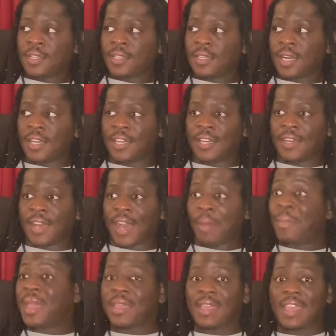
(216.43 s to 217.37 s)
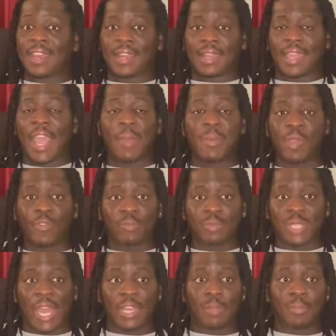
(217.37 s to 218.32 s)
I might can get a cameo from
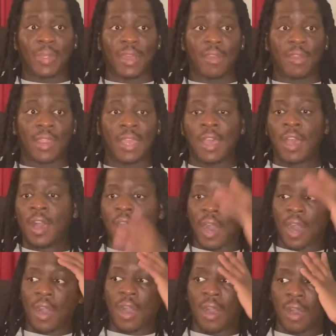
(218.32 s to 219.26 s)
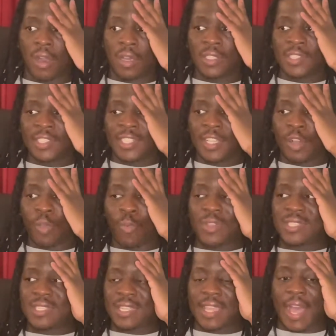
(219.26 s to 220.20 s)
Tyler Perry.
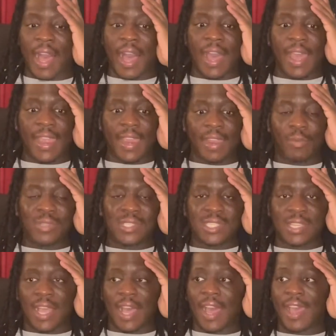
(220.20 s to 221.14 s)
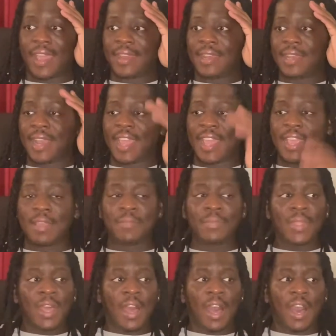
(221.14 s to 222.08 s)
What's the guy? The name?
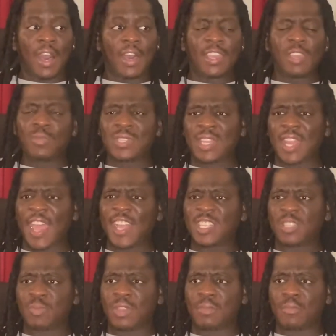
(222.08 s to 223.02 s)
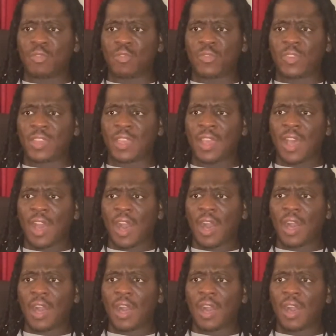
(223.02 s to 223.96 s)
He was in the X-Men movie.
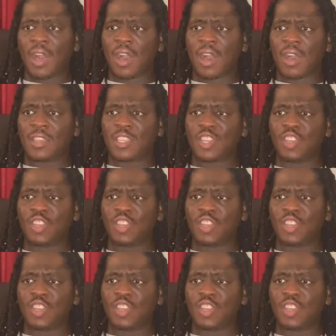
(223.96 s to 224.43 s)
Hope.